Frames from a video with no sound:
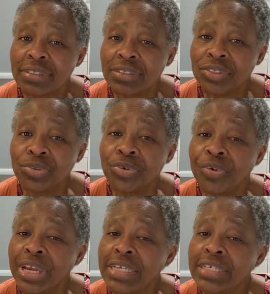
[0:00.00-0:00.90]
to
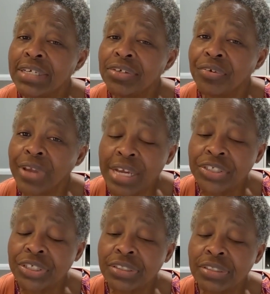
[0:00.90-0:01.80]
created
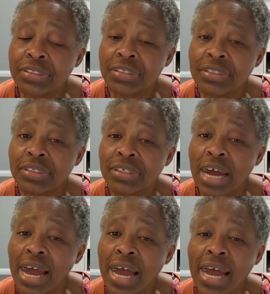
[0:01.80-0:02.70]
creation,
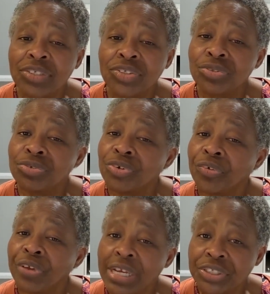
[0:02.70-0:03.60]
and to
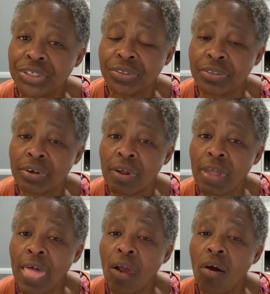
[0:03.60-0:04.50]
creation,
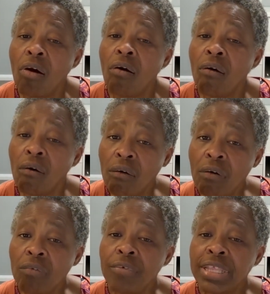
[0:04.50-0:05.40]

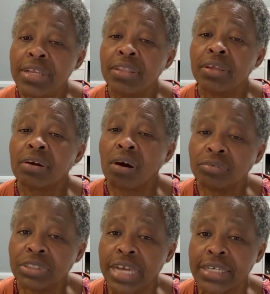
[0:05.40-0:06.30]
all within the
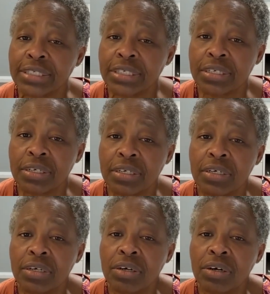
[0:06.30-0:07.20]
context
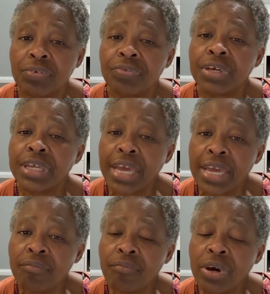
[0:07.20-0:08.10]
of the
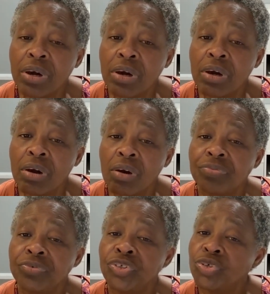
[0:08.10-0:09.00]
game
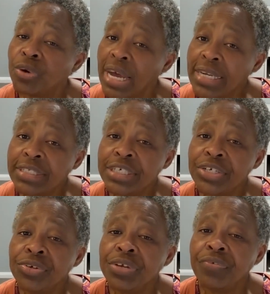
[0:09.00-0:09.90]
of duality,
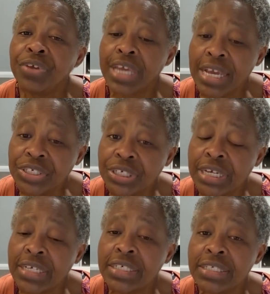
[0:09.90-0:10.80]
unification,
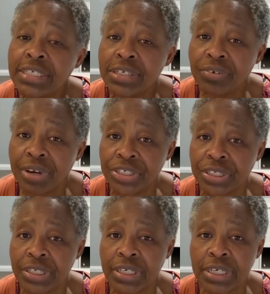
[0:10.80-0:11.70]
and integration